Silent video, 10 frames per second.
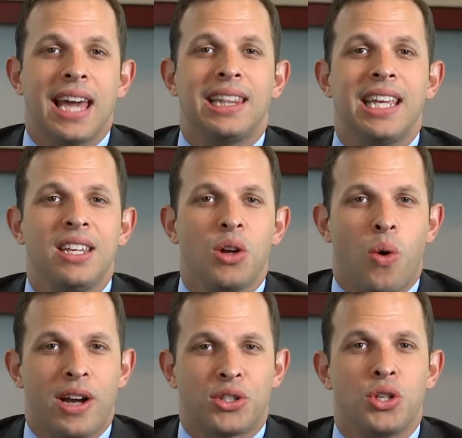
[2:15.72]
A leading
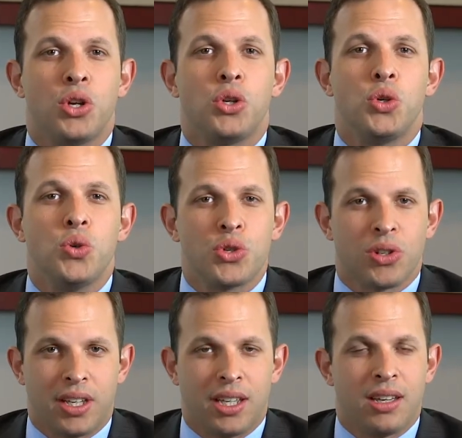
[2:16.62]
question
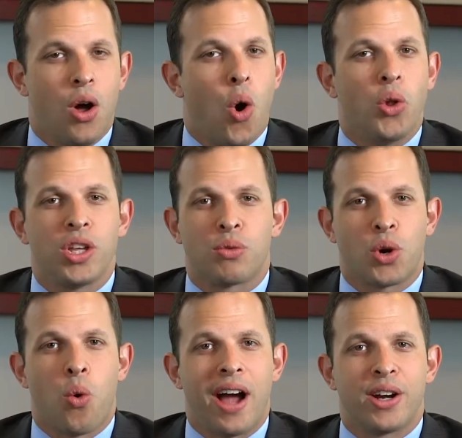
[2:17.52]
usually only
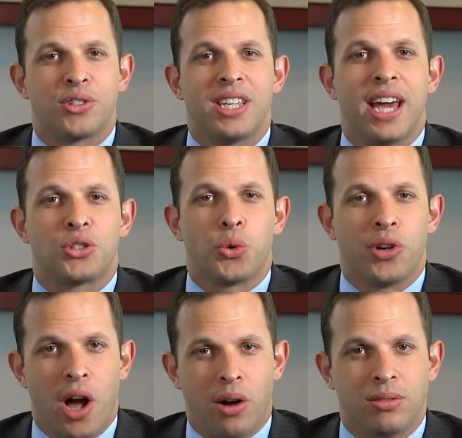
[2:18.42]
requires a yes or
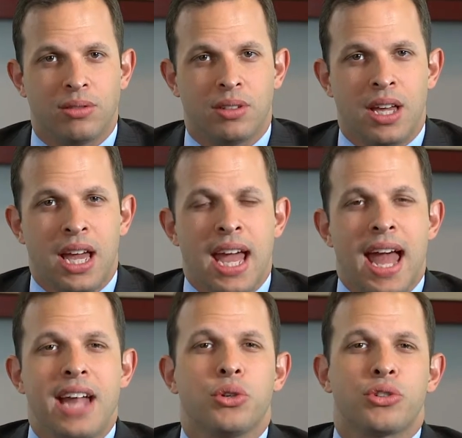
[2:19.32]
no.
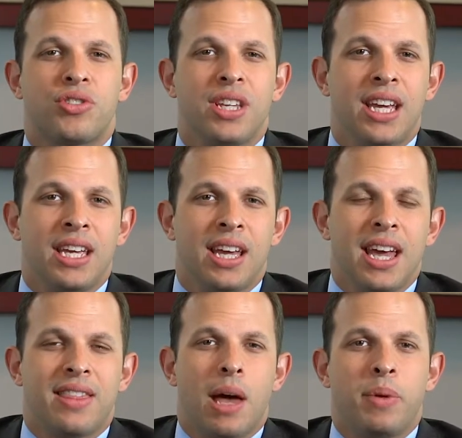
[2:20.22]
And you'll see
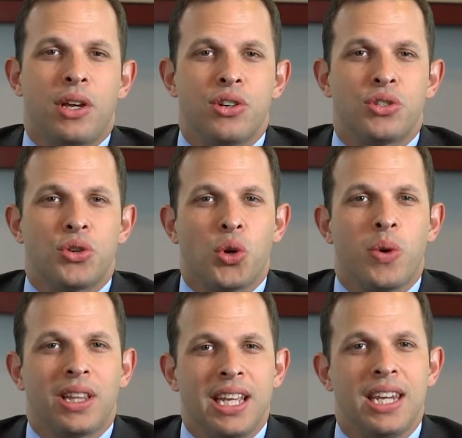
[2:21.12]
that because they're
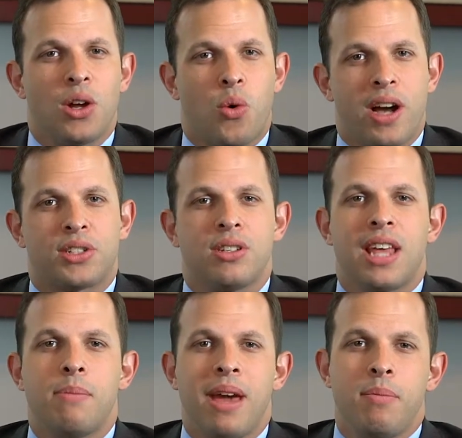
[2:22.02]
doing leading questions,
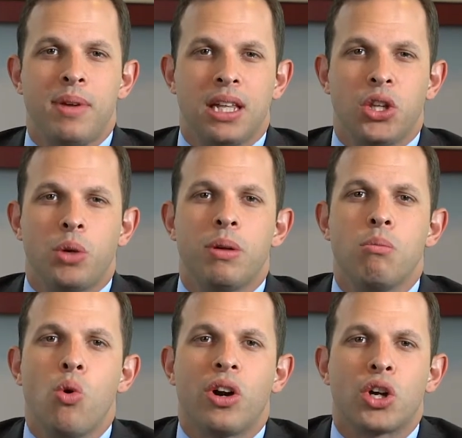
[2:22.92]
they may be a little bit
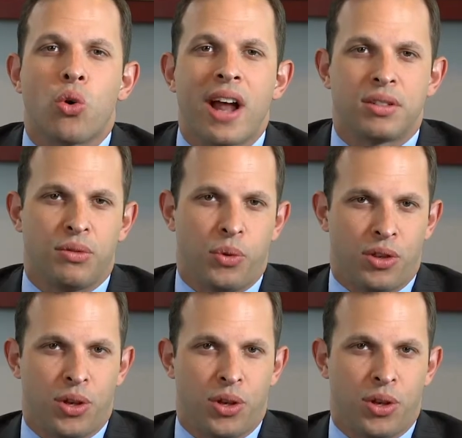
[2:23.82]
more aggressive with